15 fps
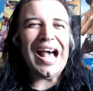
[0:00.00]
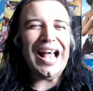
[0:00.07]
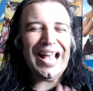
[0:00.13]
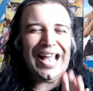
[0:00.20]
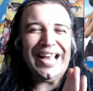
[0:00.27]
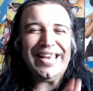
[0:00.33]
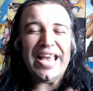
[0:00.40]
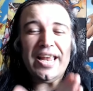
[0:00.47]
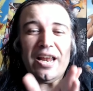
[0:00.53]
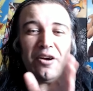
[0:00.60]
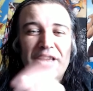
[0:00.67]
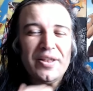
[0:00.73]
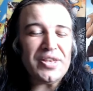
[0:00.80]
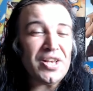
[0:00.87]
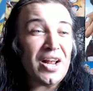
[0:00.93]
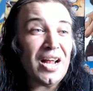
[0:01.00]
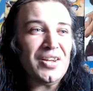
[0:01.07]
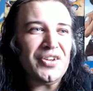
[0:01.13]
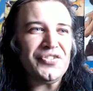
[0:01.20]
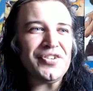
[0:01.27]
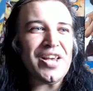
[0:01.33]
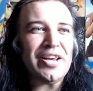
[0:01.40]
Again, I'll get to that in a
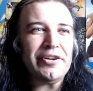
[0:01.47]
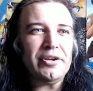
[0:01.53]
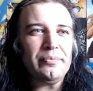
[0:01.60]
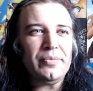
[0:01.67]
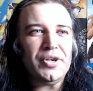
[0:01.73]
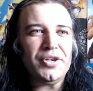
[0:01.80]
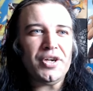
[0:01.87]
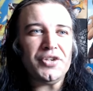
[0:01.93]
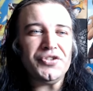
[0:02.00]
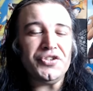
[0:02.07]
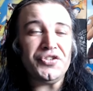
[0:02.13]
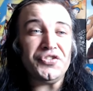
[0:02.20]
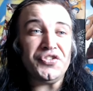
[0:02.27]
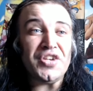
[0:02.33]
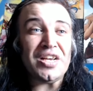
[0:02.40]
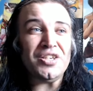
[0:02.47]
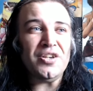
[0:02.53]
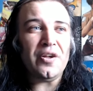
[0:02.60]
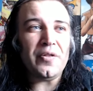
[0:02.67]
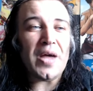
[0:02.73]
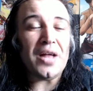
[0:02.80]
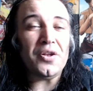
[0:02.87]
second because there's a section
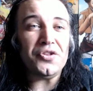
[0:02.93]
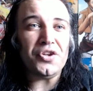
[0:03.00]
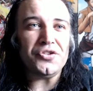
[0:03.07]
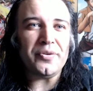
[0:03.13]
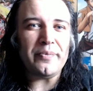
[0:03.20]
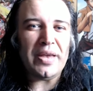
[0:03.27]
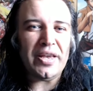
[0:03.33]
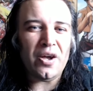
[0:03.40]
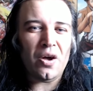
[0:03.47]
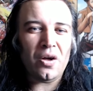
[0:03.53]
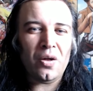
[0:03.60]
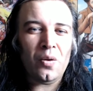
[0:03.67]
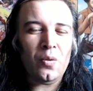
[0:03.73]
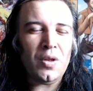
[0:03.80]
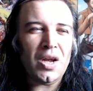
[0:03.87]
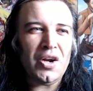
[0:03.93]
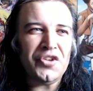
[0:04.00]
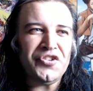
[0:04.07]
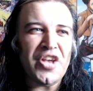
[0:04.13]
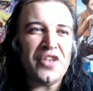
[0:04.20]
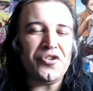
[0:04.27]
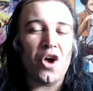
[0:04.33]
of that that doesn't make a whole lot of
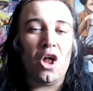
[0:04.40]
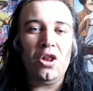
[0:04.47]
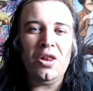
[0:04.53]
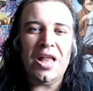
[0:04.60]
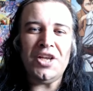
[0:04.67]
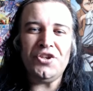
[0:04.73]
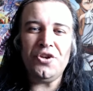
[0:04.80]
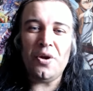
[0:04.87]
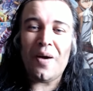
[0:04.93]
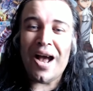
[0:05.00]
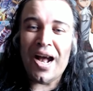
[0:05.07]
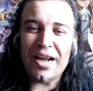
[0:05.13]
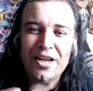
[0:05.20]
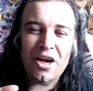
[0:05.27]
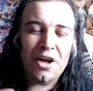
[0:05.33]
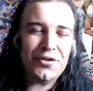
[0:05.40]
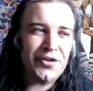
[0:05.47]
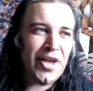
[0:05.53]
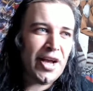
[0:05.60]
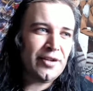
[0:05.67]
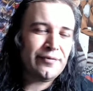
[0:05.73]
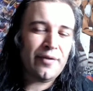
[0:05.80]
sense unless you add
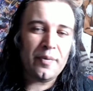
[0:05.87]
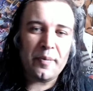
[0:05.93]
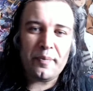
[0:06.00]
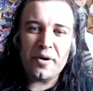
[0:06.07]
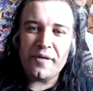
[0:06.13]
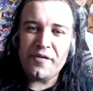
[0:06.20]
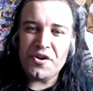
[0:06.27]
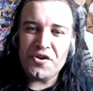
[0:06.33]
context from the previous